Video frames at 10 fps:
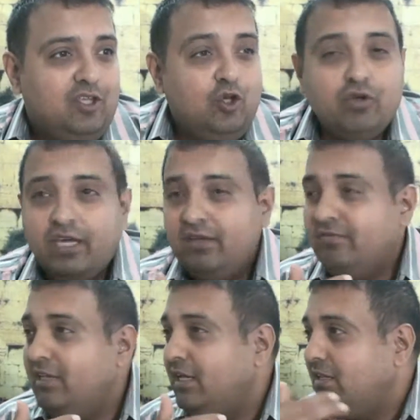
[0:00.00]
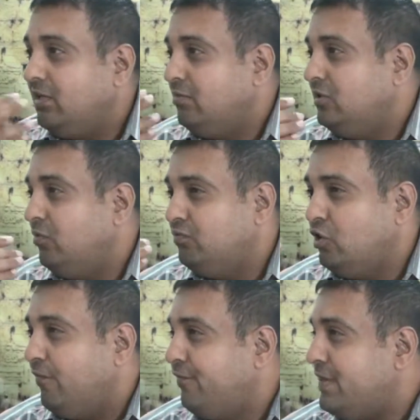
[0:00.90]
Your
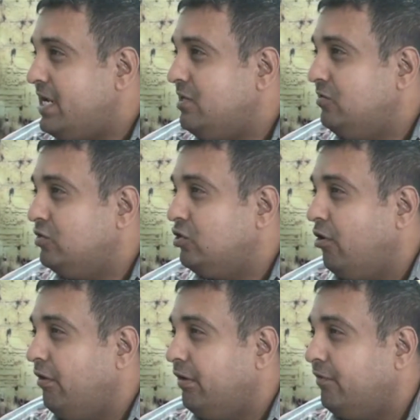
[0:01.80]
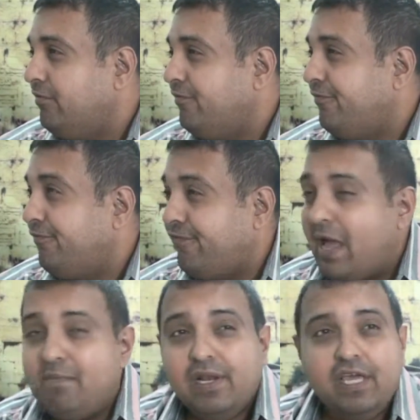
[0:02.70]
friends, your
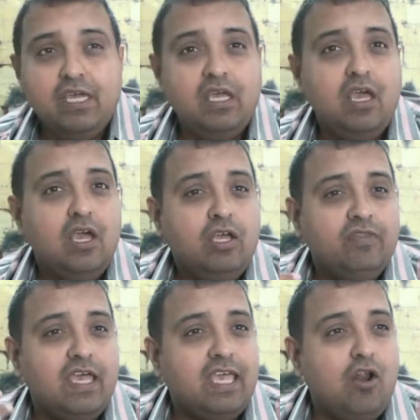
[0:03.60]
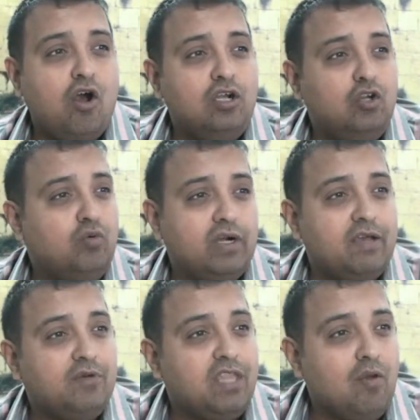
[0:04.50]
family, they can all do
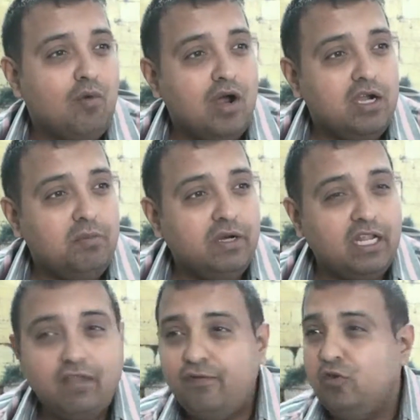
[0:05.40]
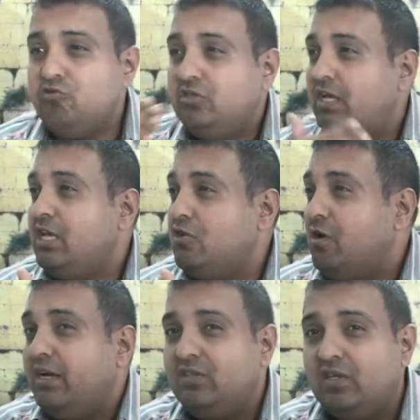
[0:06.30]
whatever they want, but if you say
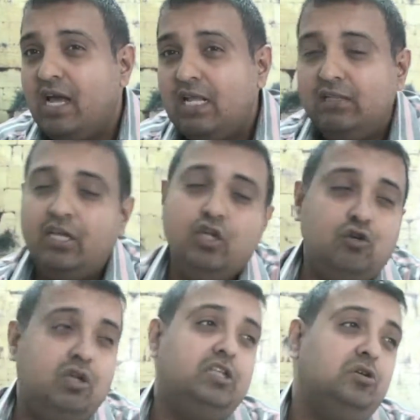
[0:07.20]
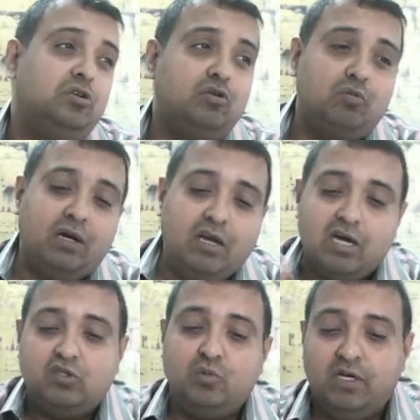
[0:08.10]
you are Israel, then you need to do what
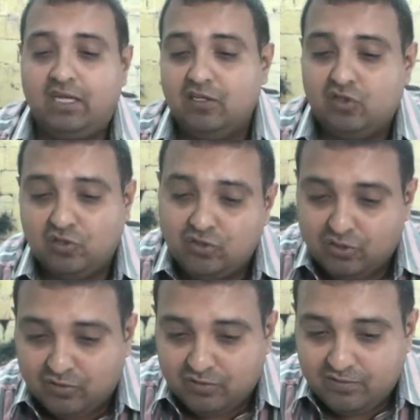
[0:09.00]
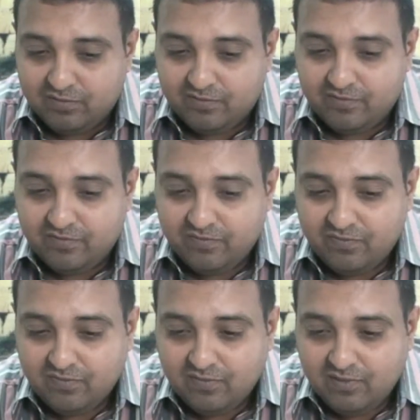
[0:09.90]
God's word tells you to do.
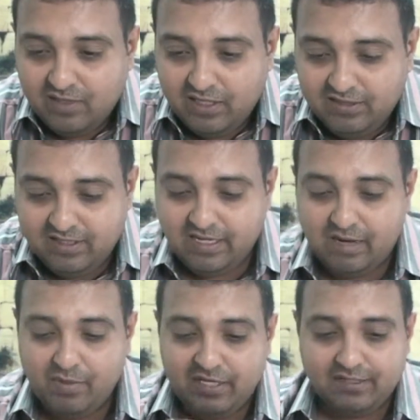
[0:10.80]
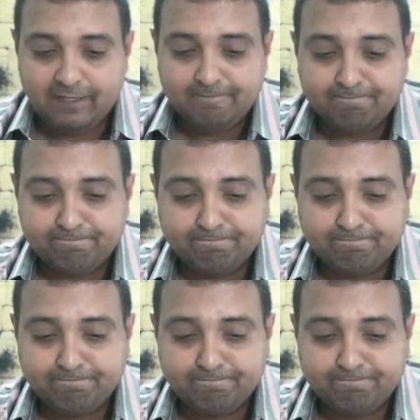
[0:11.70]
Isn't that amazing?